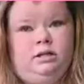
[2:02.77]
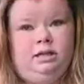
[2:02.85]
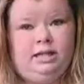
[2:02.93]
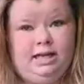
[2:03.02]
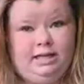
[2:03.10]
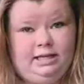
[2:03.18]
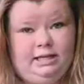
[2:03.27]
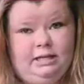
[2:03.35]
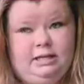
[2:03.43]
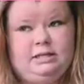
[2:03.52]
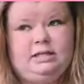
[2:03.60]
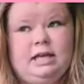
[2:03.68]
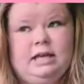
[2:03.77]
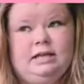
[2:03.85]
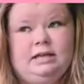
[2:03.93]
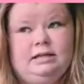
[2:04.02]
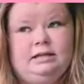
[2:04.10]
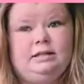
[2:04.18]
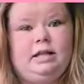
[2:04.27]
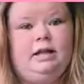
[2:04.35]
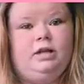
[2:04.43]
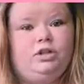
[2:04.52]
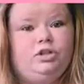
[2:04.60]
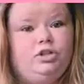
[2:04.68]
leggings, and,
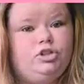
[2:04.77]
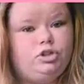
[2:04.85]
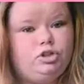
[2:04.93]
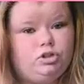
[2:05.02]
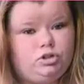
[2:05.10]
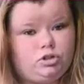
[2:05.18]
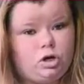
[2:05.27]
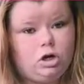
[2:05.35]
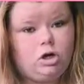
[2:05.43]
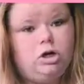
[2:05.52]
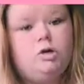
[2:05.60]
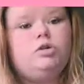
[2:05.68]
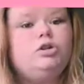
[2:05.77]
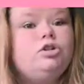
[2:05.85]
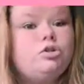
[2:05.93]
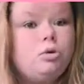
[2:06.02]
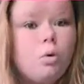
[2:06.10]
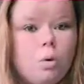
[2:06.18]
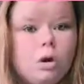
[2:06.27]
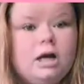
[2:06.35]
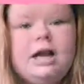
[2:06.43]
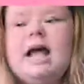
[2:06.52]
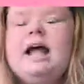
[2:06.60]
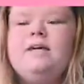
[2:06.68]
like, a skirt or a
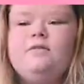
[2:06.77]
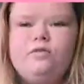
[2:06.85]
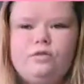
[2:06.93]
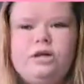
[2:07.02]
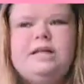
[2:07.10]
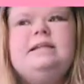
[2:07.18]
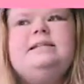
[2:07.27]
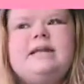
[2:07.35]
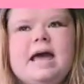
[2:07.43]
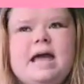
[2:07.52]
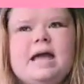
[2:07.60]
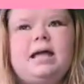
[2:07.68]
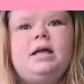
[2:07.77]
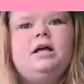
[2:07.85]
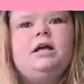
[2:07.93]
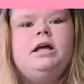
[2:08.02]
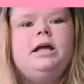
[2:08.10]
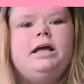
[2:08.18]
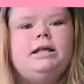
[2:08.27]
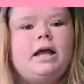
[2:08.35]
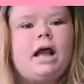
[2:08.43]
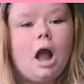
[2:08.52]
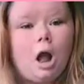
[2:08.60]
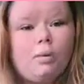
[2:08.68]
skirt every day. And,
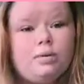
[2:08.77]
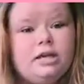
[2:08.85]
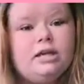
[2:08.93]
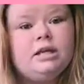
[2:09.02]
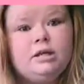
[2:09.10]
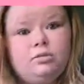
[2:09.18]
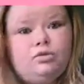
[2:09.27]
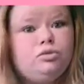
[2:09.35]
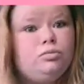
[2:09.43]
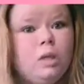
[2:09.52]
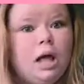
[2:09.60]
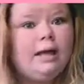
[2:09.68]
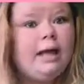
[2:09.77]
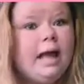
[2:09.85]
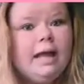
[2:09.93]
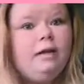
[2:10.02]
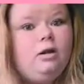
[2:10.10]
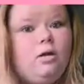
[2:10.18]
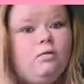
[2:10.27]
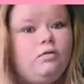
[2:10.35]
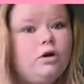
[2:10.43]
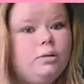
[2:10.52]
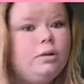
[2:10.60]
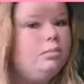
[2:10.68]
like, I would get hated on
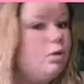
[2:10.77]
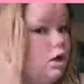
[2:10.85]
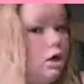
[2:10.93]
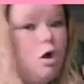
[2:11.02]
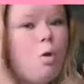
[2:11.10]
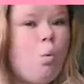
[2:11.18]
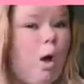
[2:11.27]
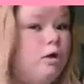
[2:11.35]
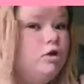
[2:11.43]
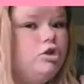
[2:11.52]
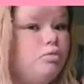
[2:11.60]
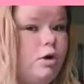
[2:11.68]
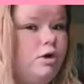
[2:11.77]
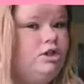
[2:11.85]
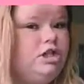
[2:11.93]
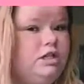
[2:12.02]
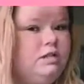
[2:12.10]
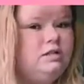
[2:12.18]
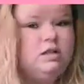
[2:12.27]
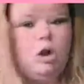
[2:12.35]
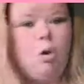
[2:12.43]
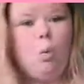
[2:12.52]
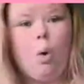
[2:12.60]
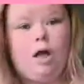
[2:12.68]
for it. They'd be like, why don't you wear jeans?
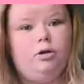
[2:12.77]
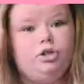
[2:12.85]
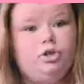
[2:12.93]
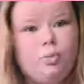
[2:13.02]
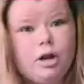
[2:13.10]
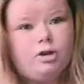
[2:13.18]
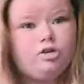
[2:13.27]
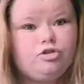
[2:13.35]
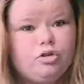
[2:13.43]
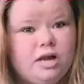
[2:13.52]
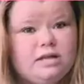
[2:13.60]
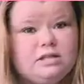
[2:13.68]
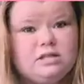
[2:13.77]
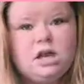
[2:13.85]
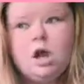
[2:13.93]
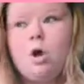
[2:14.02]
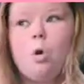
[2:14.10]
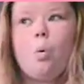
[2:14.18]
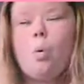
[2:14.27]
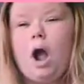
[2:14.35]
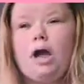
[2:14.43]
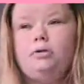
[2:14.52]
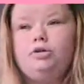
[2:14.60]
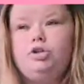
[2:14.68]
Why don't you wear a dress?
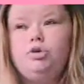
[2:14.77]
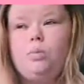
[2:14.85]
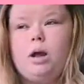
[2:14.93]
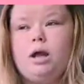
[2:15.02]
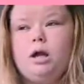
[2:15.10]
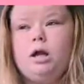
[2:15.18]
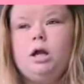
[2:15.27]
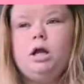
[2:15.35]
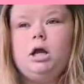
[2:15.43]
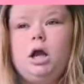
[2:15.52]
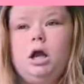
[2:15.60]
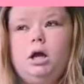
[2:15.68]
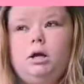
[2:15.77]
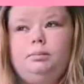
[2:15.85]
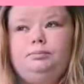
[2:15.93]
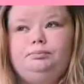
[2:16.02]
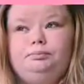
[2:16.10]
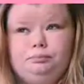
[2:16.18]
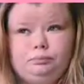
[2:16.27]
Why don't you wear, oh